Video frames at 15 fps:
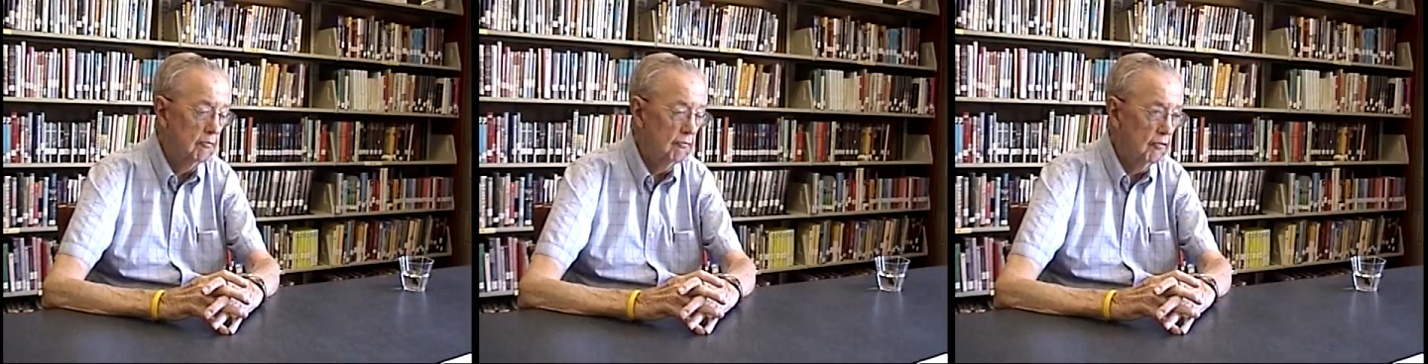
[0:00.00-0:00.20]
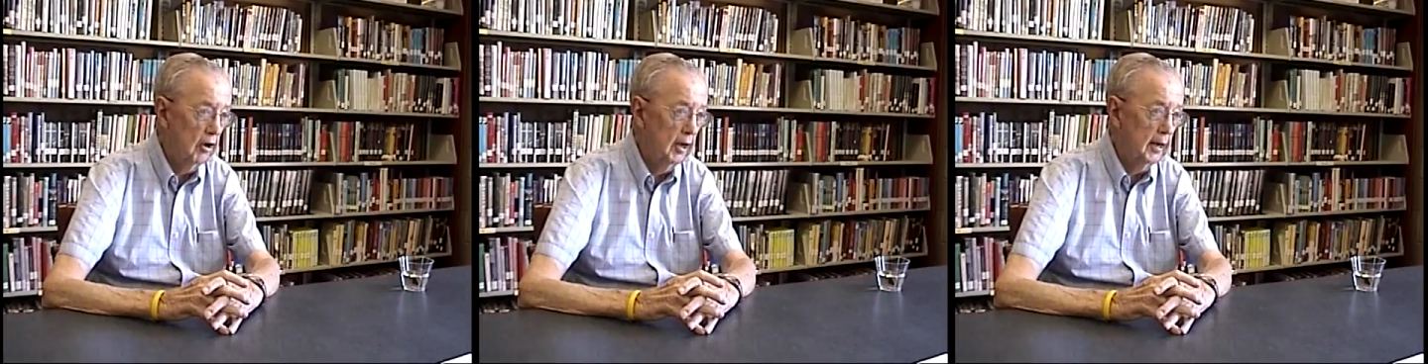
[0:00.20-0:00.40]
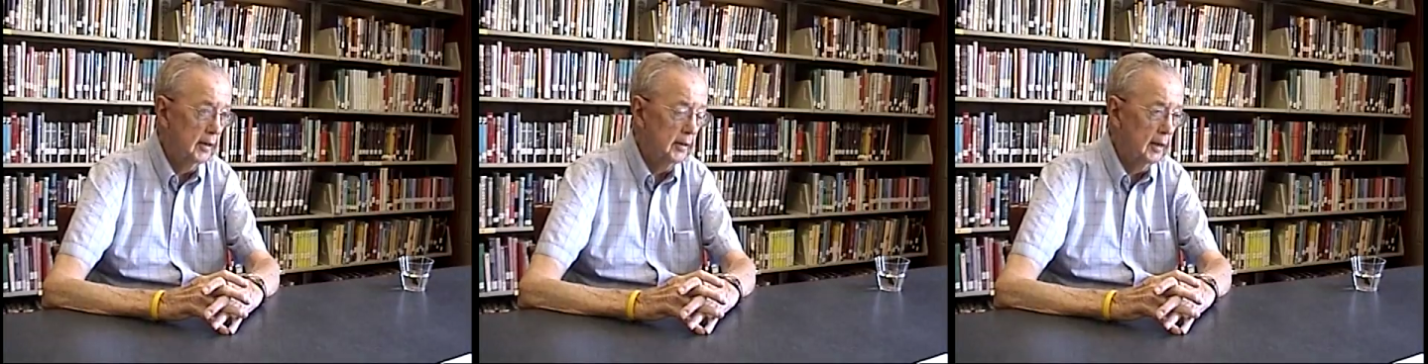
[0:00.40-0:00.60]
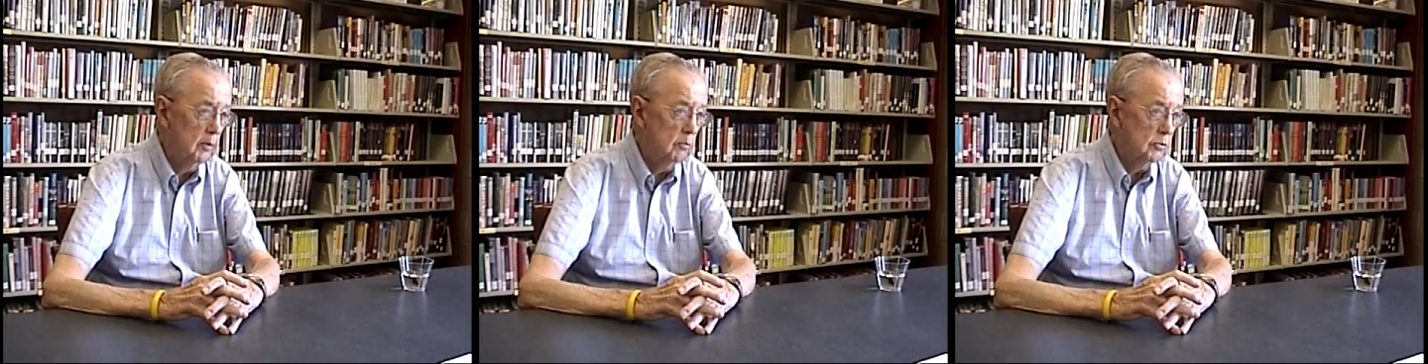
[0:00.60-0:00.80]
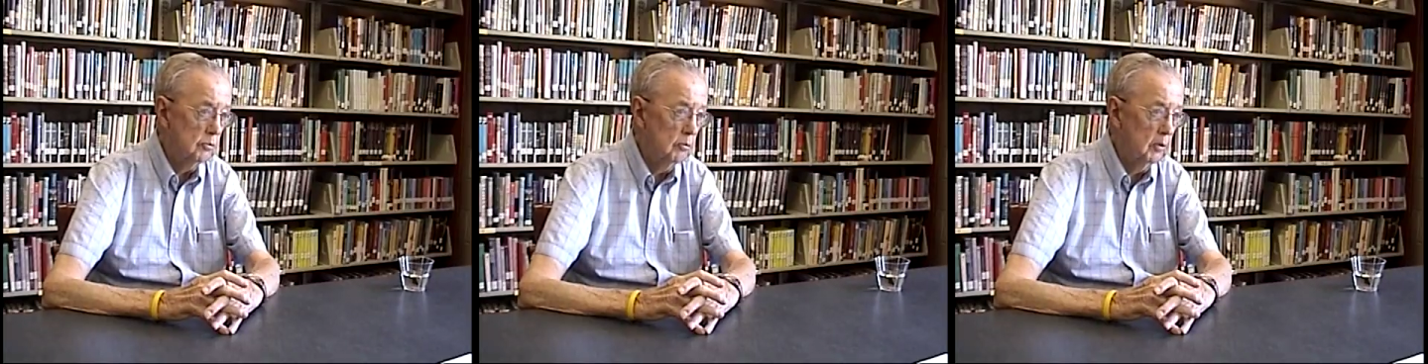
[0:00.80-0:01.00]
flying,
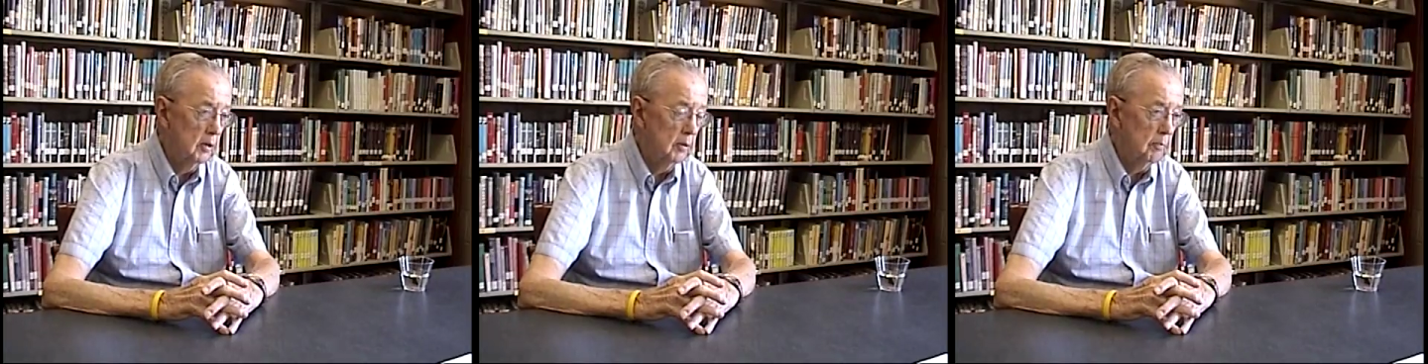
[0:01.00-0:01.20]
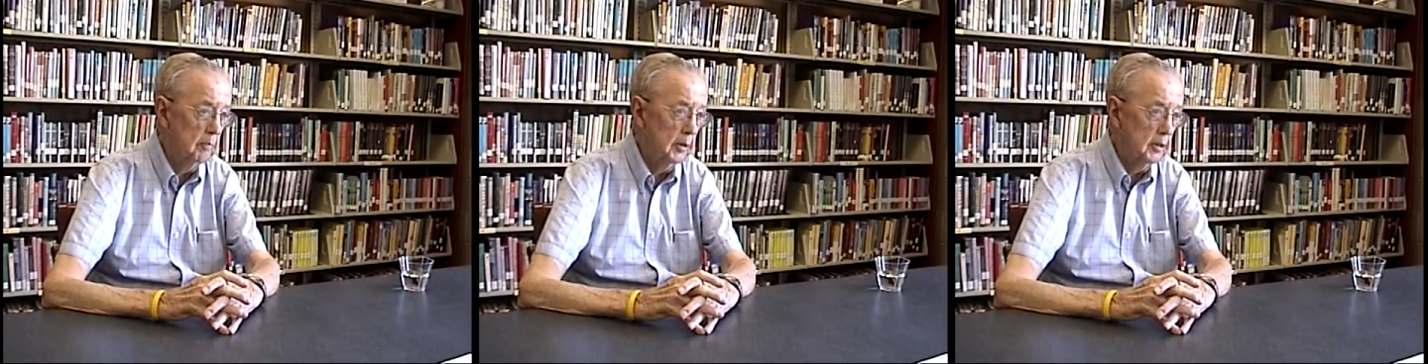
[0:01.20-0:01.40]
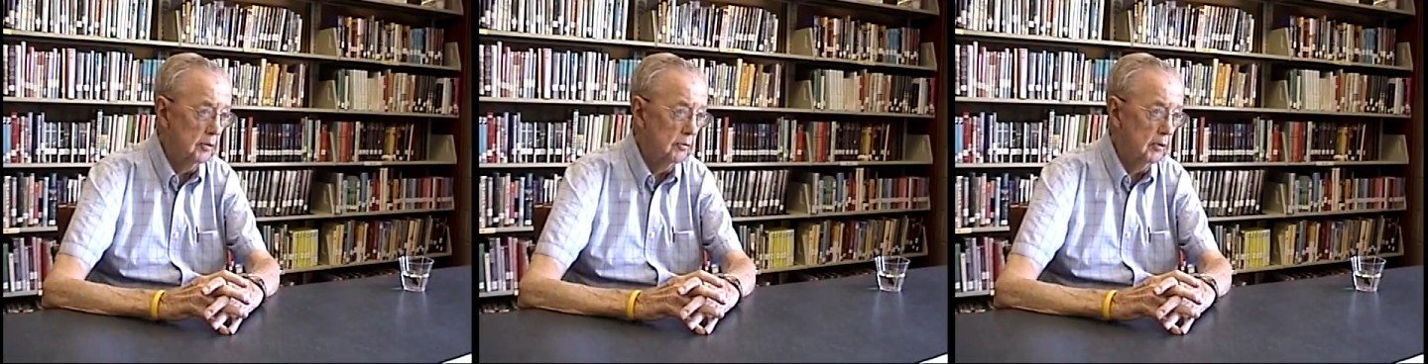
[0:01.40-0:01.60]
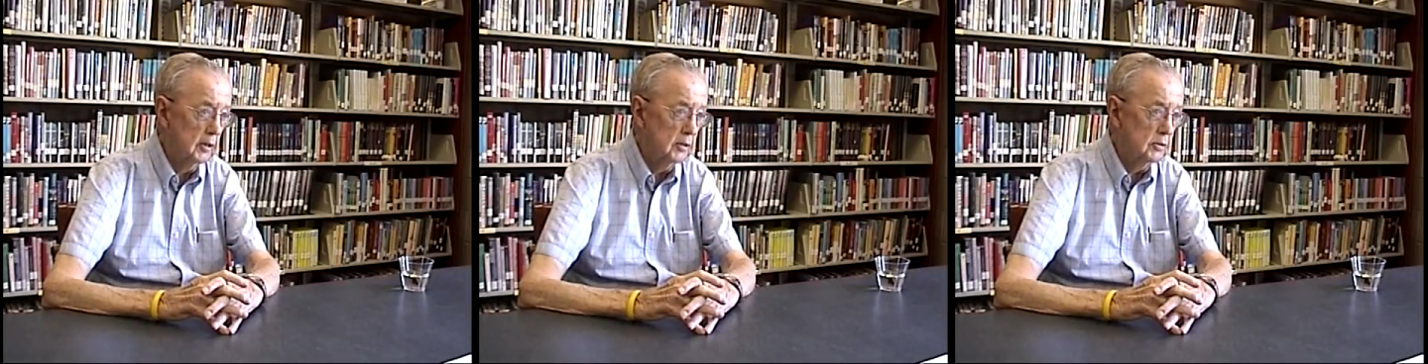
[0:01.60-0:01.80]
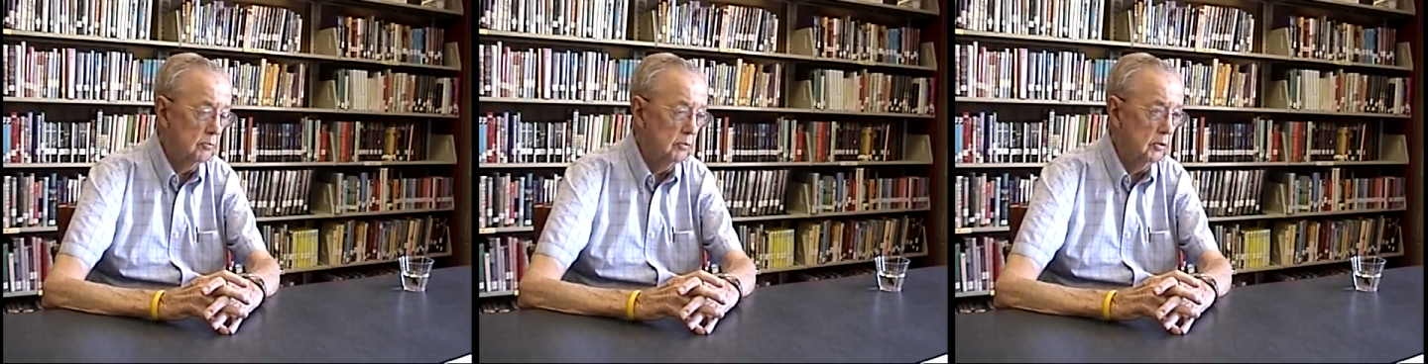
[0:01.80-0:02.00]
that was one of the big
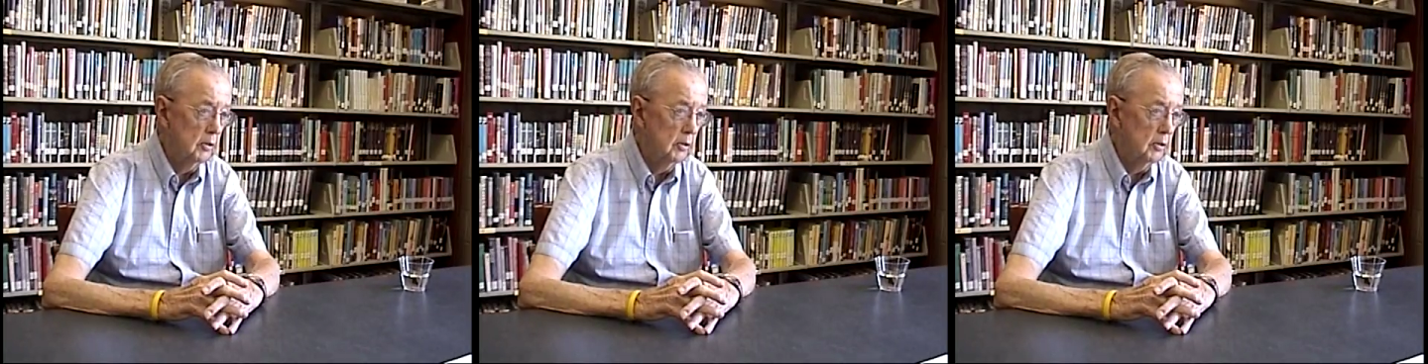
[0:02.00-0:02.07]
tricks